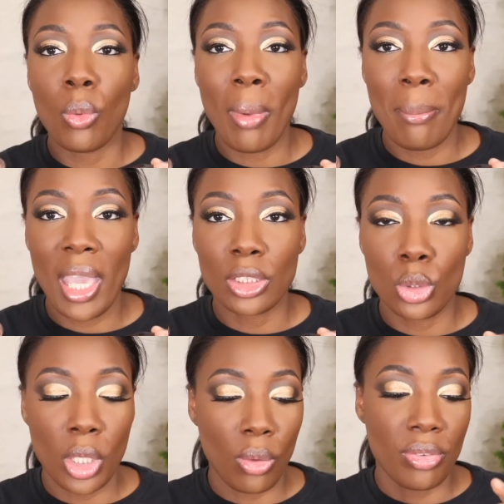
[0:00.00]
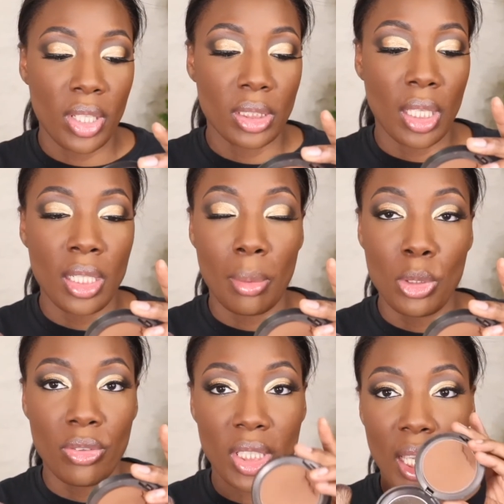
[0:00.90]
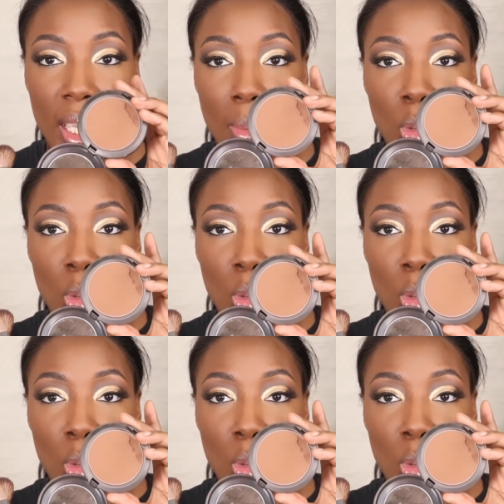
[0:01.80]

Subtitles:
with my MAC Studio Fix NW58,